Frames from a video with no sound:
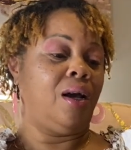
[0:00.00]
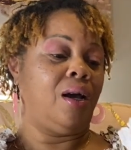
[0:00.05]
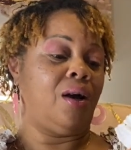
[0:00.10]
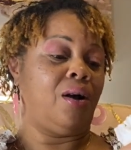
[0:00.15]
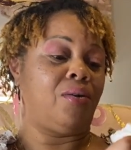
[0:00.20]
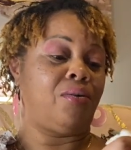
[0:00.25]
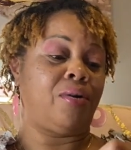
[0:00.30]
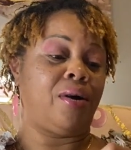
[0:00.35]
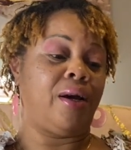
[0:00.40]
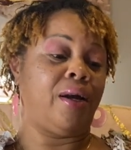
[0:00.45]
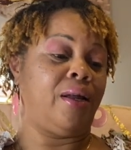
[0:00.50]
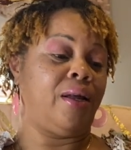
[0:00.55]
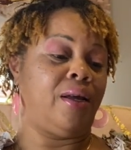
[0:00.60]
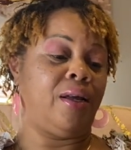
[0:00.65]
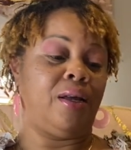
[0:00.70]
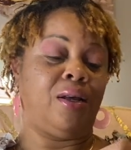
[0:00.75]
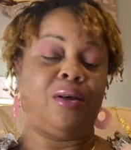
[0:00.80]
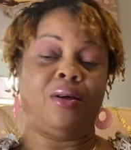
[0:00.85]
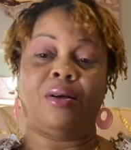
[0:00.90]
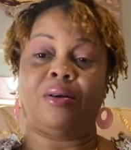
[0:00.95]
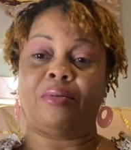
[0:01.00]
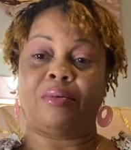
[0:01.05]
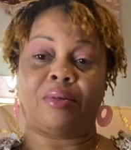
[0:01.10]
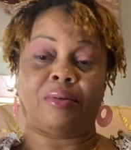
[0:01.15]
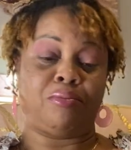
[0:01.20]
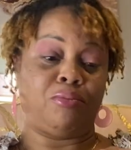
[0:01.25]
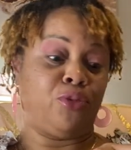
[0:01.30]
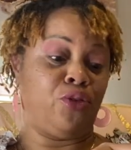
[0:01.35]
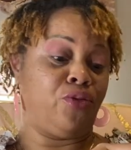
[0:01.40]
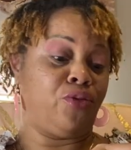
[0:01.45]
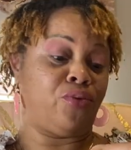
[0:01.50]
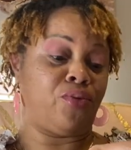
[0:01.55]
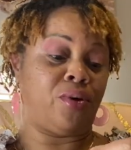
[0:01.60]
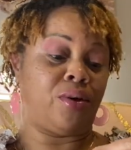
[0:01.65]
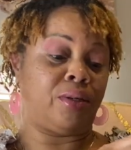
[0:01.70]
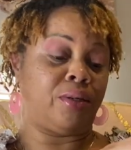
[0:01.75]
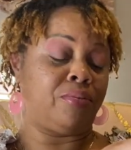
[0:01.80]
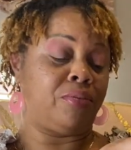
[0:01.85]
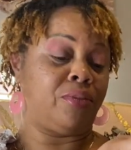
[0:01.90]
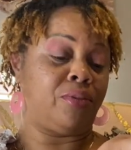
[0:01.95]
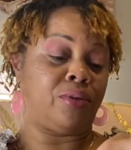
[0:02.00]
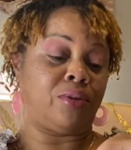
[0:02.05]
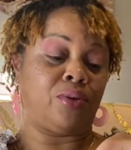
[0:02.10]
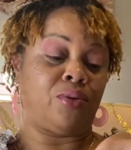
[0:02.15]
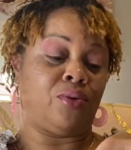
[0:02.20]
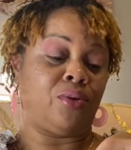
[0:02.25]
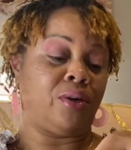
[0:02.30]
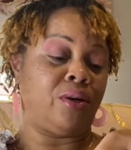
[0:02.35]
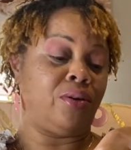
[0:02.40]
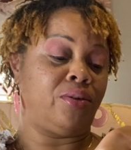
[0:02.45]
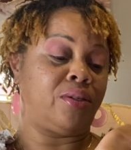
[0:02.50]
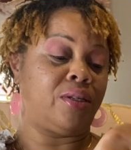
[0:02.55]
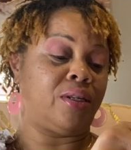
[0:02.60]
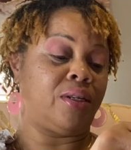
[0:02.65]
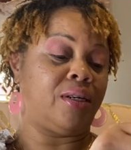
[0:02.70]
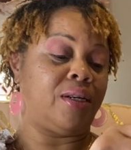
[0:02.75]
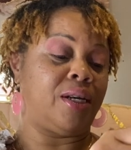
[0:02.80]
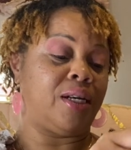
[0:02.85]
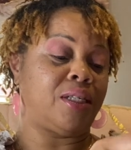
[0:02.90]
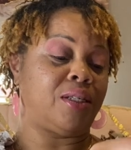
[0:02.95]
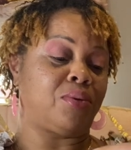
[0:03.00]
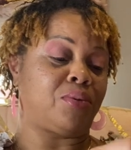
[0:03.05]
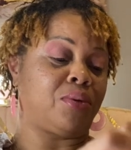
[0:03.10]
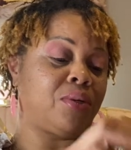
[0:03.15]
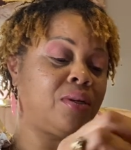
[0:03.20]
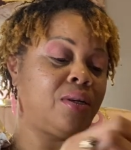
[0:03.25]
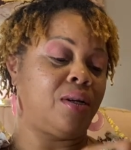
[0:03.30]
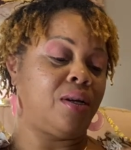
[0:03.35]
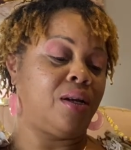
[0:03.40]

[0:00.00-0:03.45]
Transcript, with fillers: All right, moving right, going on to the next one.